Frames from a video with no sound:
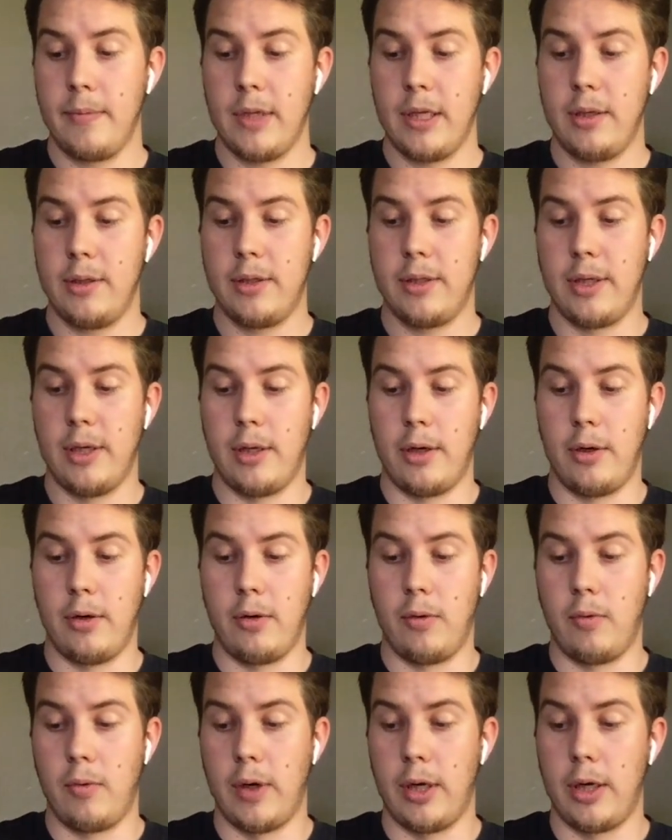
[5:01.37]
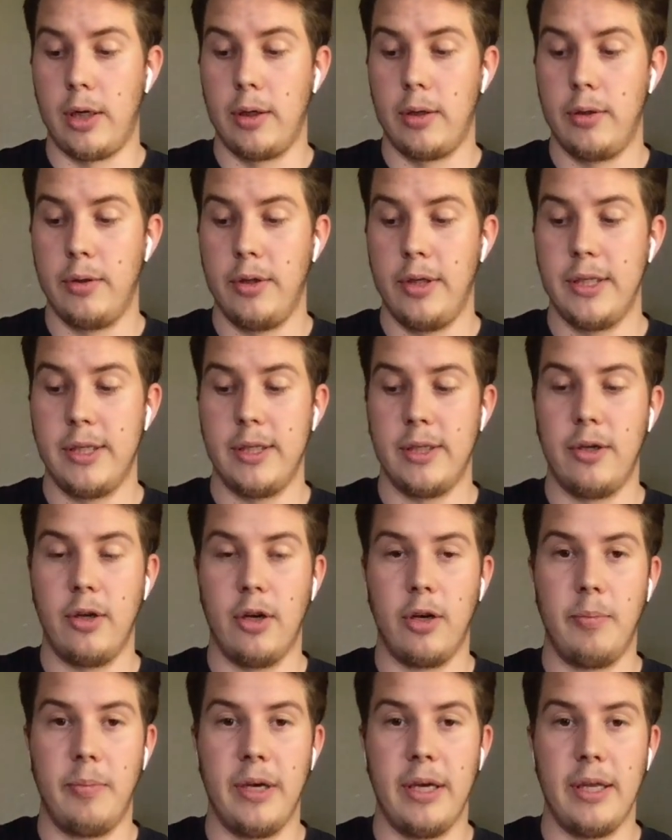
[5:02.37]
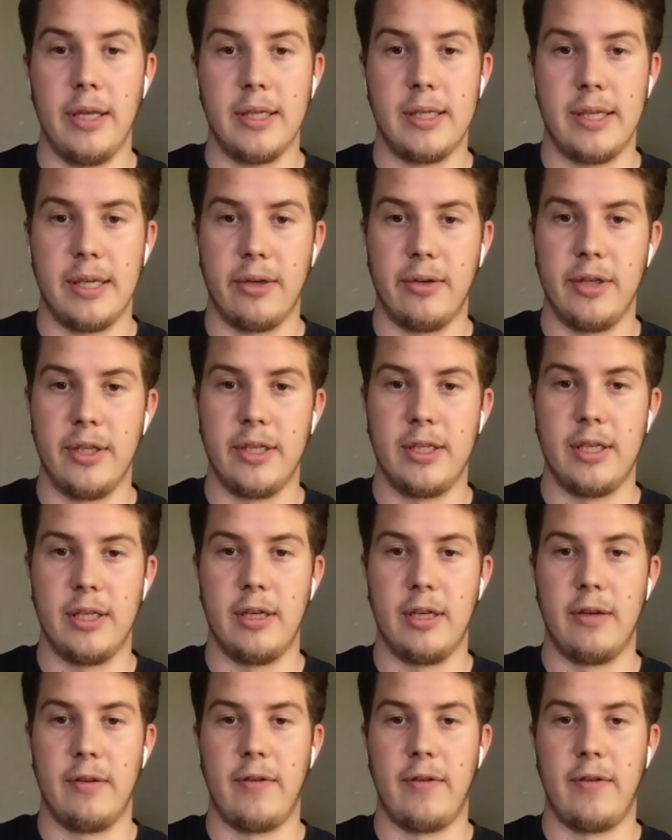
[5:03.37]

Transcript: So this is going to be the singleness of